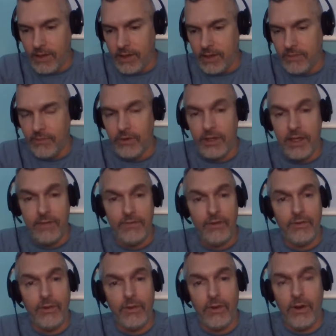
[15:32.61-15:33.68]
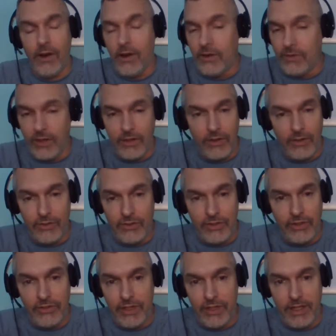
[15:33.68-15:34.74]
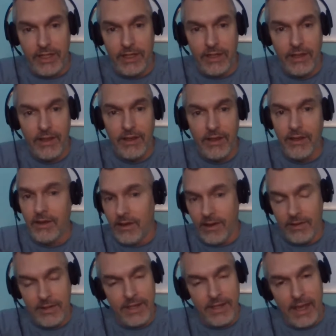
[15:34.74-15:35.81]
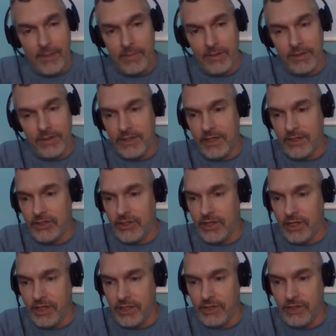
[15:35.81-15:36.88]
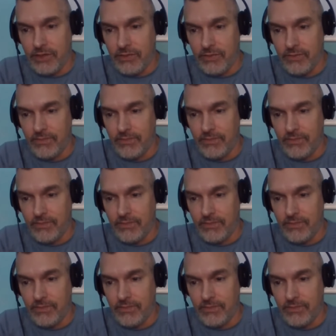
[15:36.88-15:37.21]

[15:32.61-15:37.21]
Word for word: and it will give you all the closure you need on the capitalization issue.